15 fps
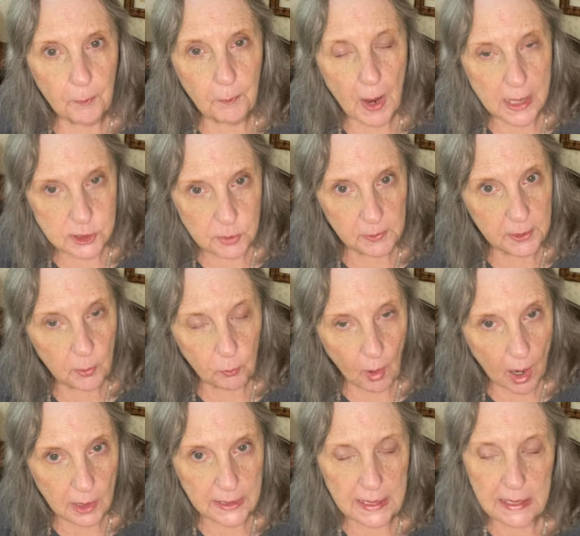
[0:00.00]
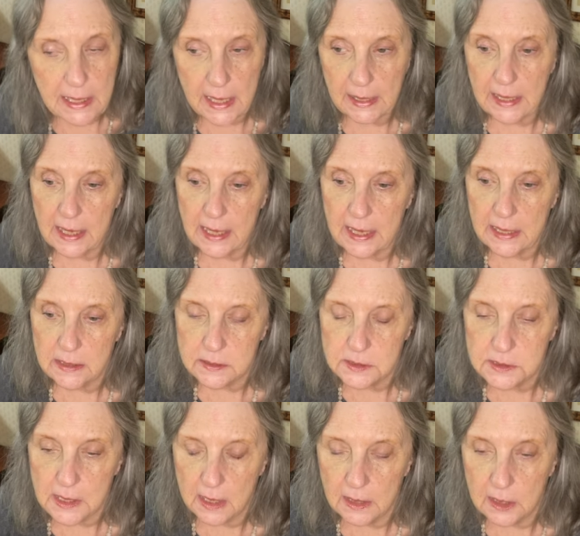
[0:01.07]
possibly rocky and
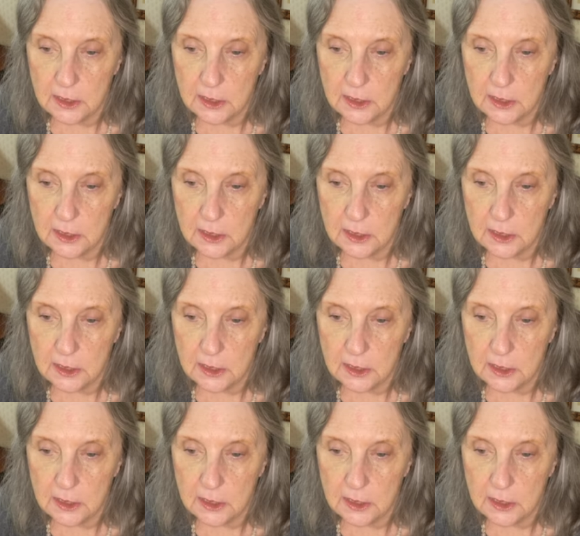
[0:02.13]
has,